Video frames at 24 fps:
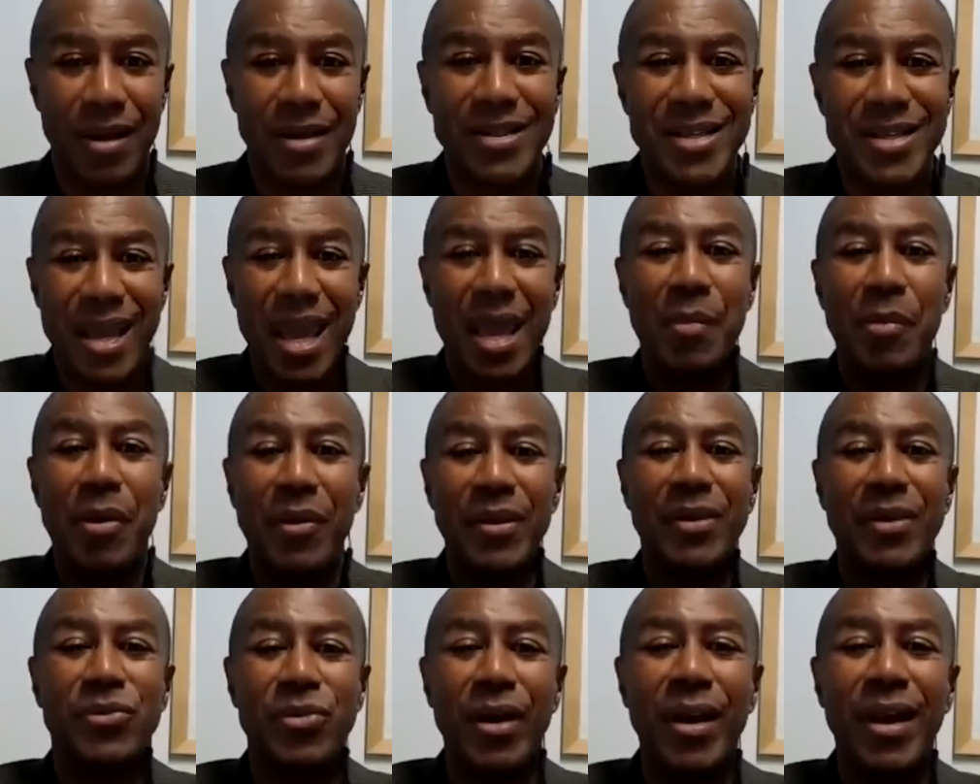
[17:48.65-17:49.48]
She came on
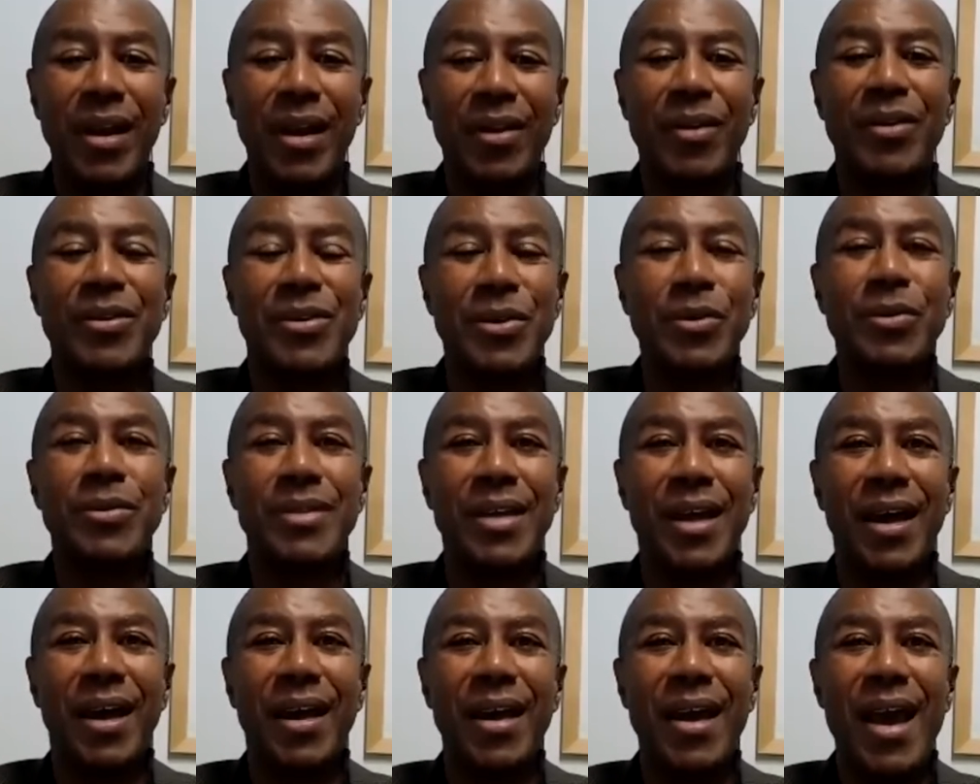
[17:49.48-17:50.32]
this training on
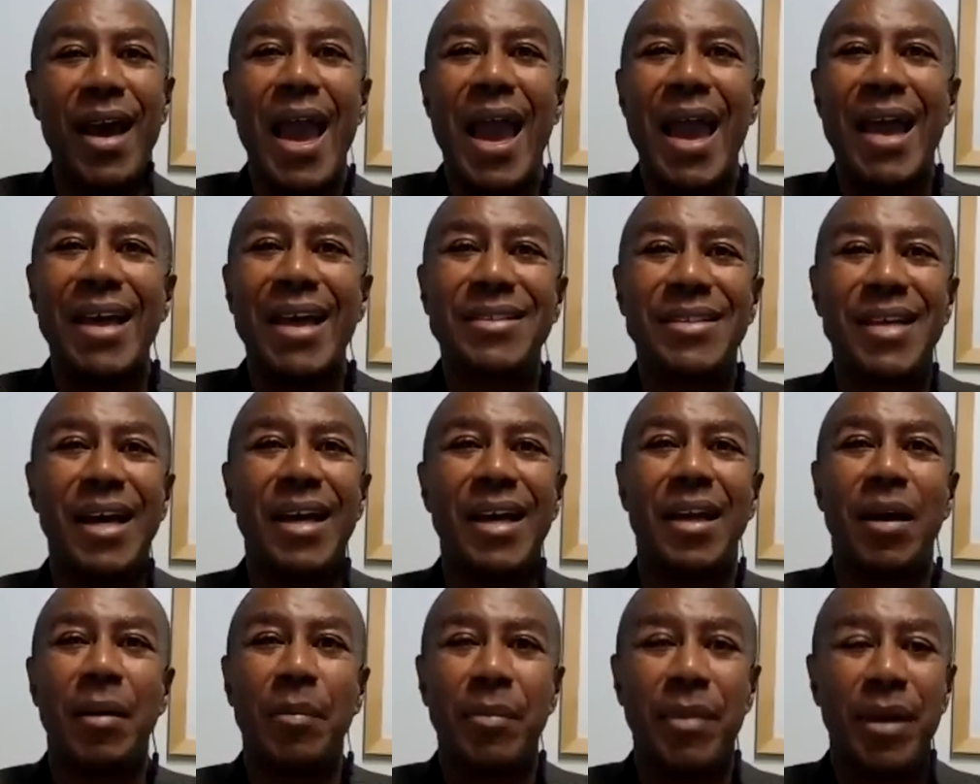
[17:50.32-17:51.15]
Tuesday and
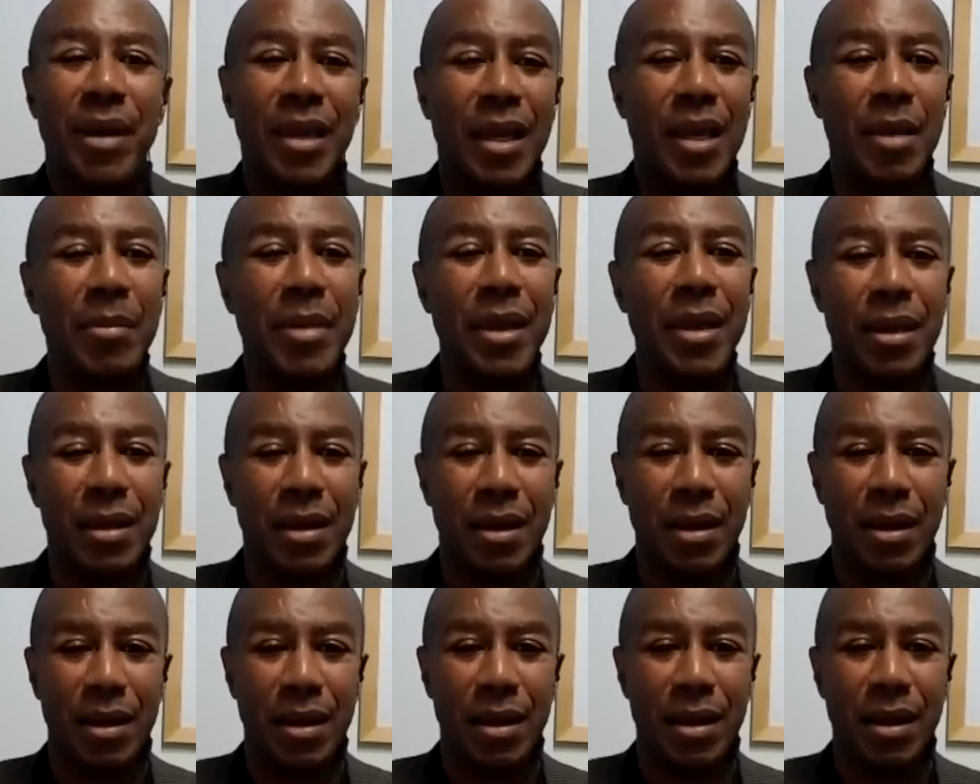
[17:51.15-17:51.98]
signed up
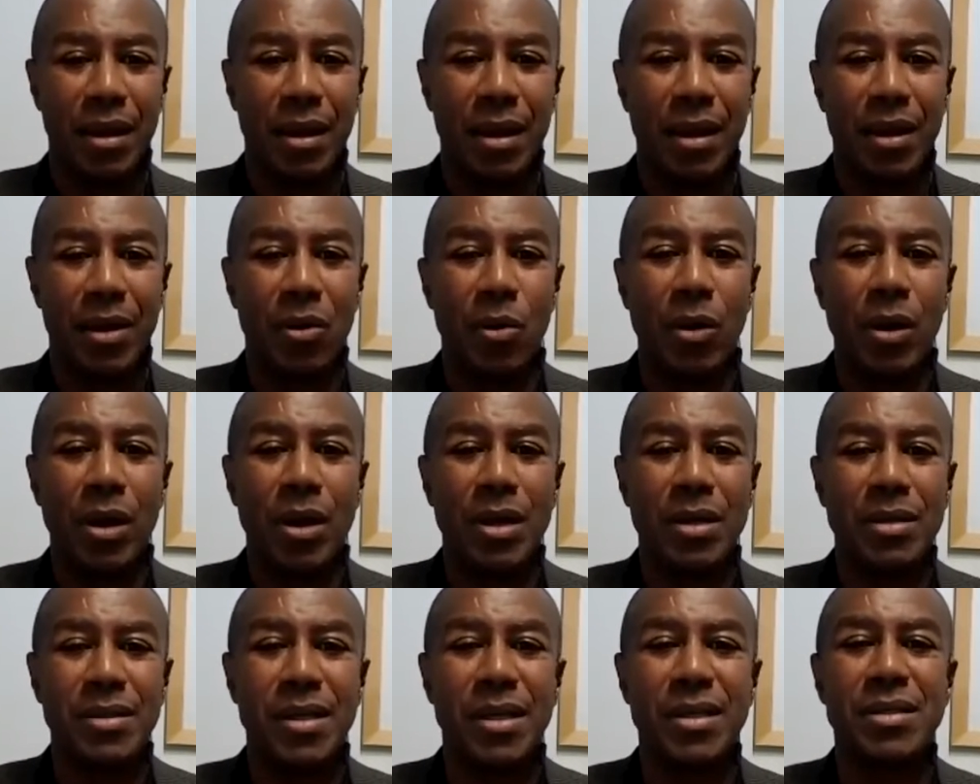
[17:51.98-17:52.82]
immediately in her
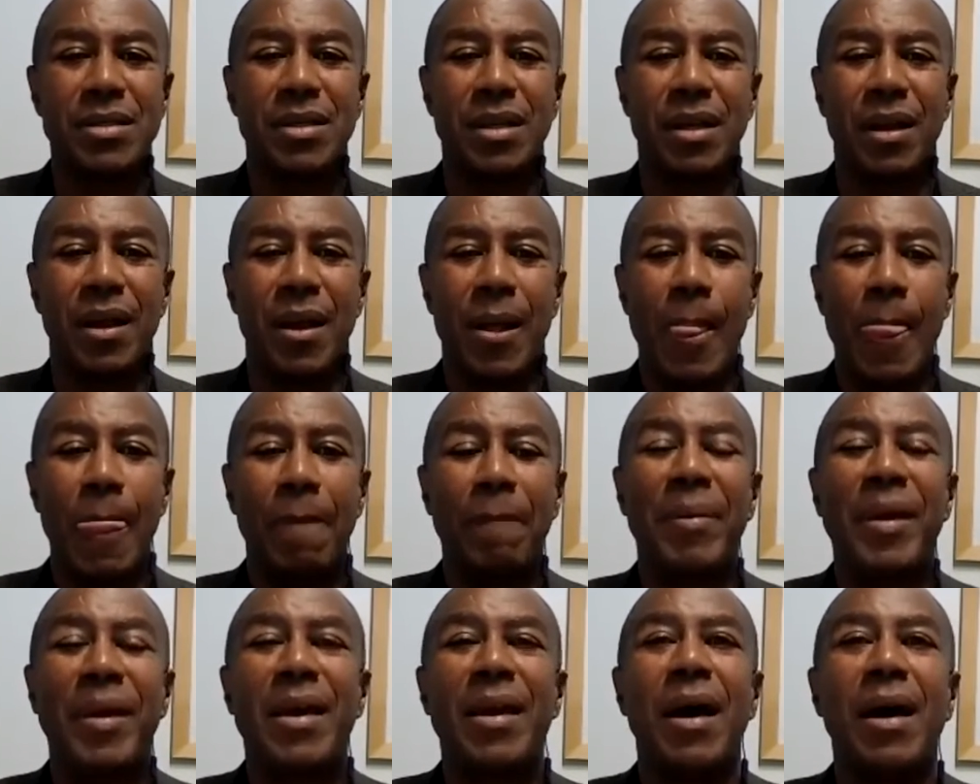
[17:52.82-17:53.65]
organization
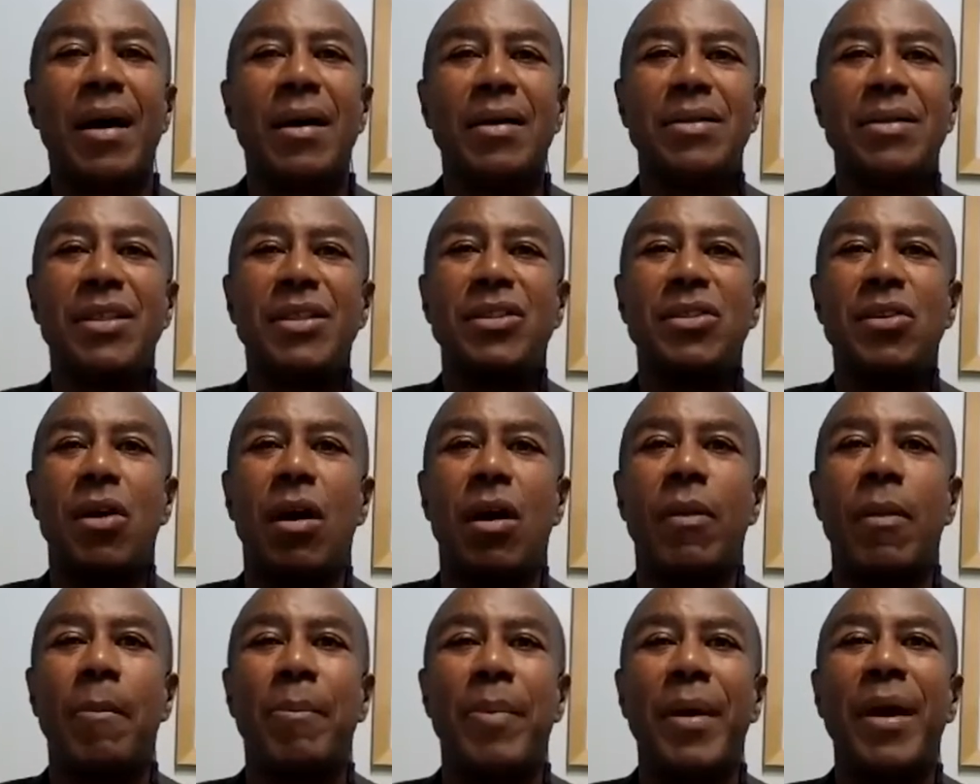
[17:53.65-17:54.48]
because she
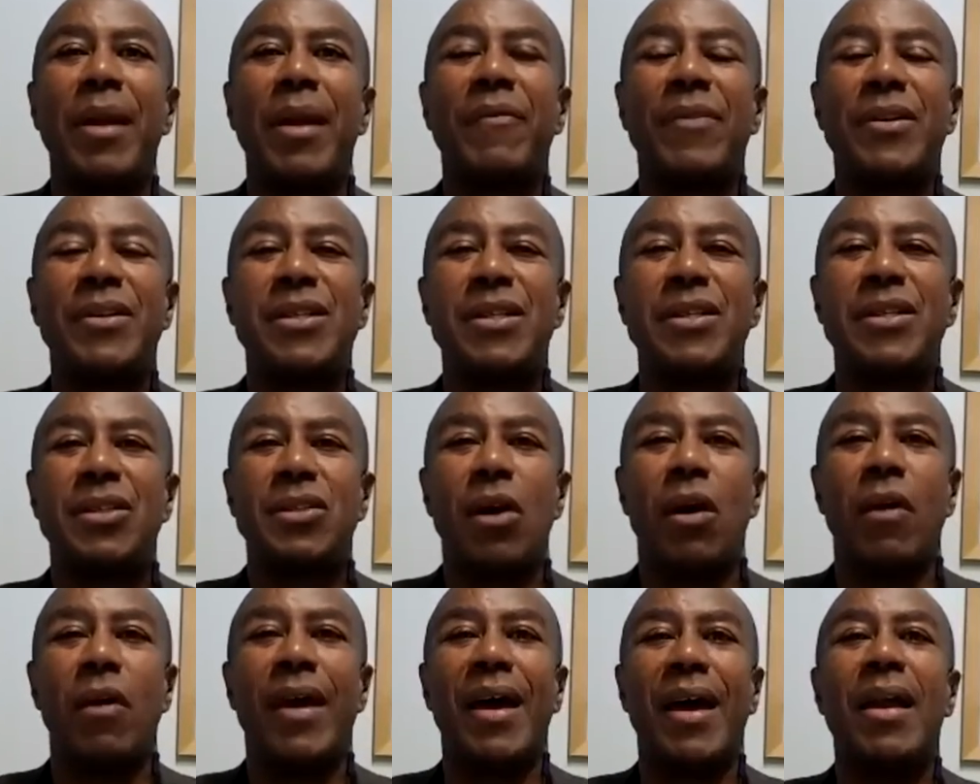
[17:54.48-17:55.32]
saw the benefits. She
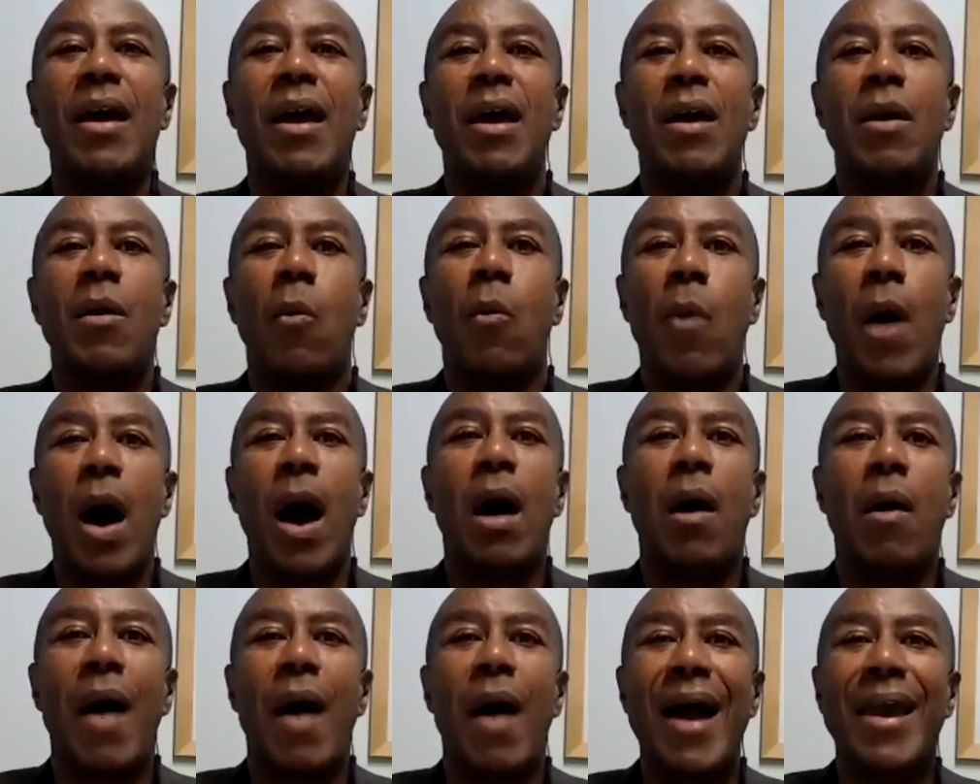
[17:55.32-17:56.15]
saw that,
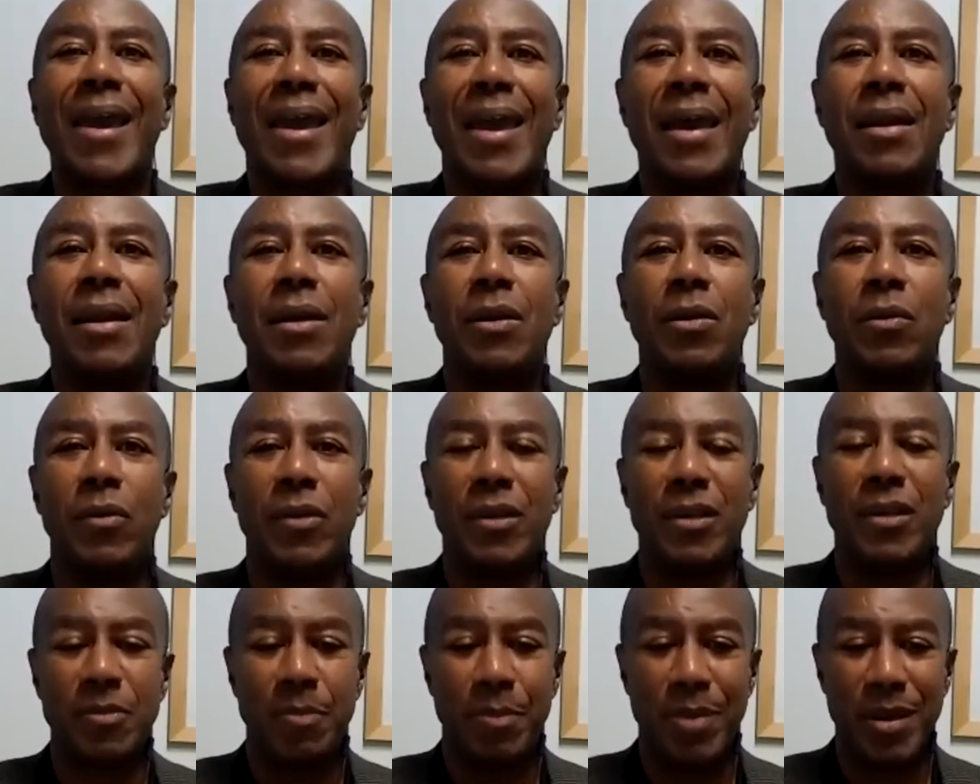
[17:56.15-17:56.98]
wow, I can do
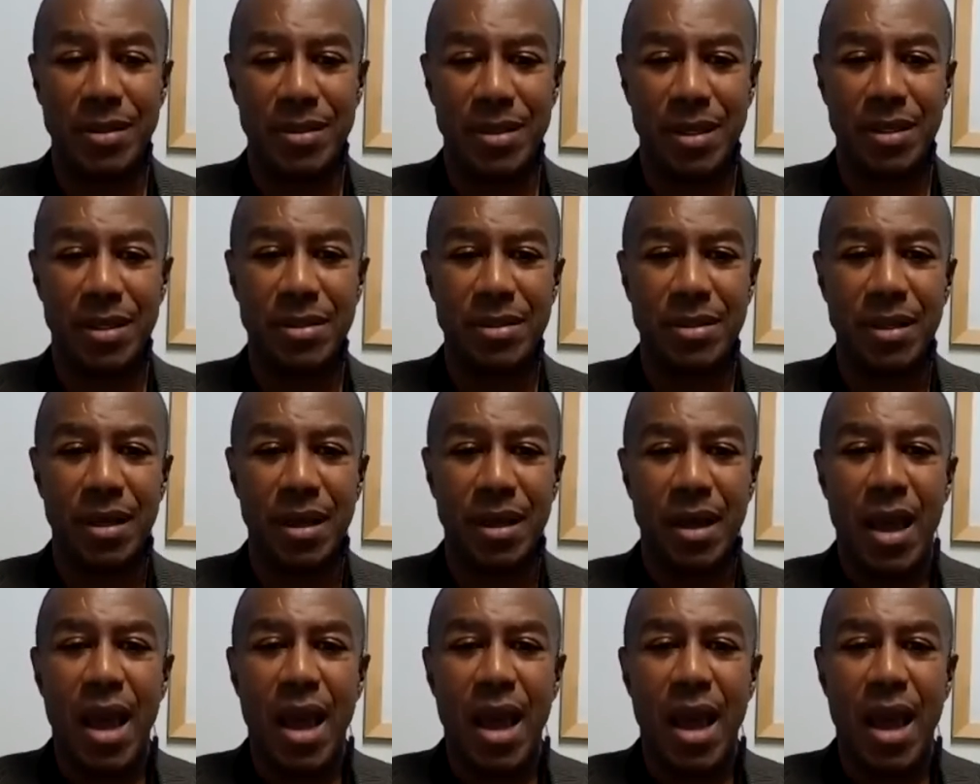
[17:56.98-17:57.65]
this business.